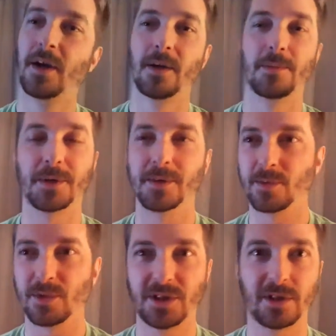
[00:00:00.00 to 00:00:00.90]
because
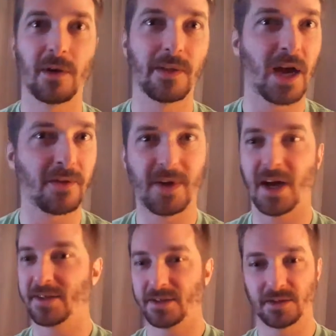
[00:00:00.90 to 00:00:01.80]
once you go that
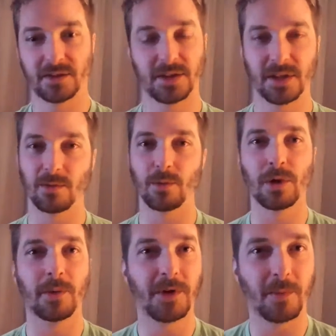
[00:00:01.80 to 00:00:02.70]
fast, you just get
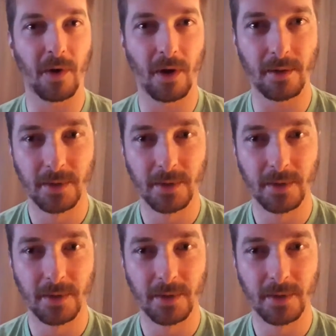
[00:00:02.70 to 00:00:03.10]
ripped apart.